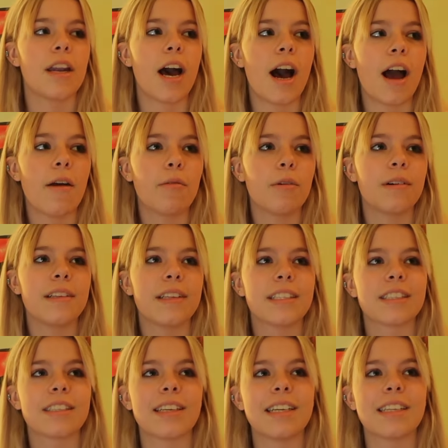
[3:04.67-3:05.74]
I will
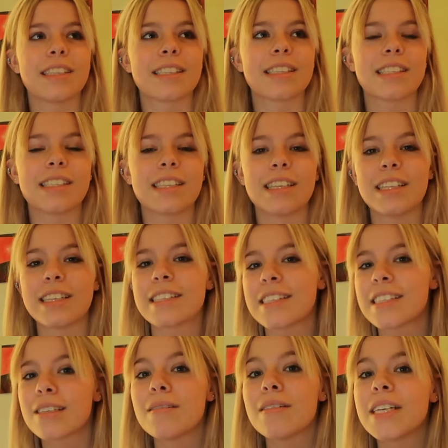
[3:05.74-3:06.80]
literally just listen
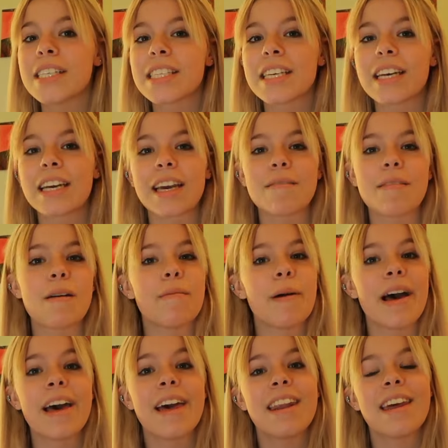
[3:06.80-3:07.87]
to music in my
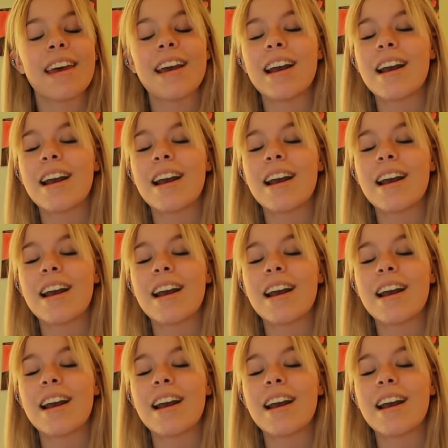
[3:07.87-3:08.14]
bed,